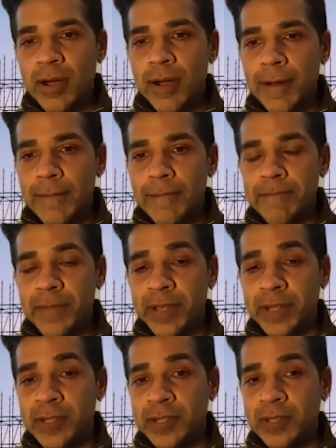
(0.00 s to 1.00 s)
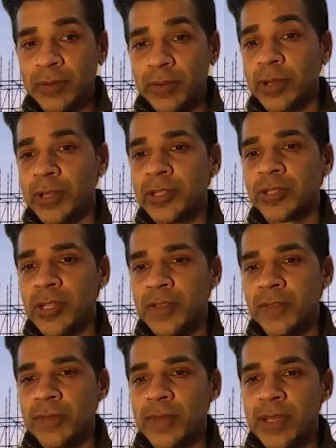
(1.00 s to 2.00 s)
It's a real
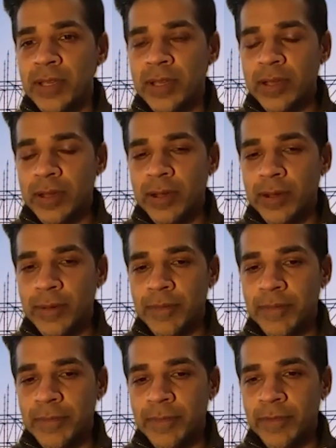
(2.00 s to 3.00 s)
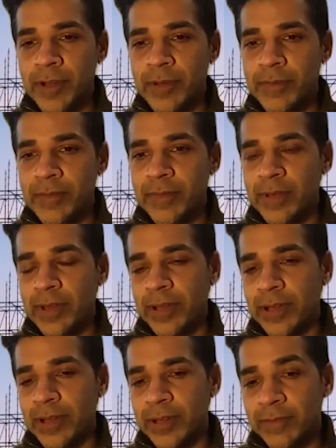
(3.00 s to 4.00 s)
interest for me from
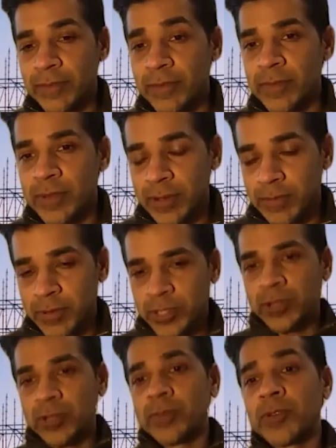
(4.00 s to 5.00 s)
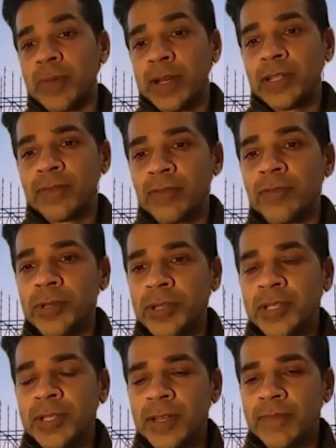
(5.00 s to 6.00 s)
like a particular perspective of real
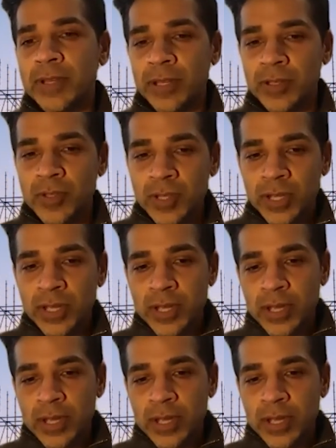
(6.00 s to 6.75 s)
estate, because